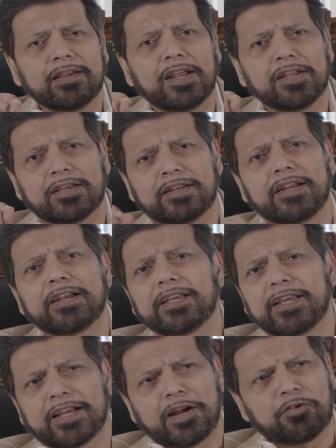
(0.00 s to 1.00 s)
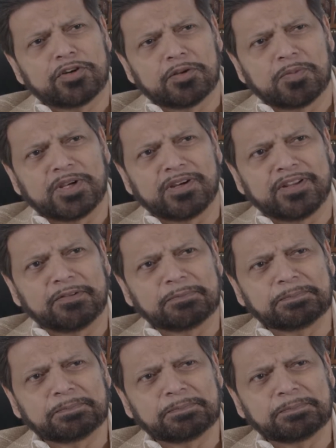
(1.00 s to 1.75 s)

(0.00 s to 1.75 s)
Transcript: and creating accountability.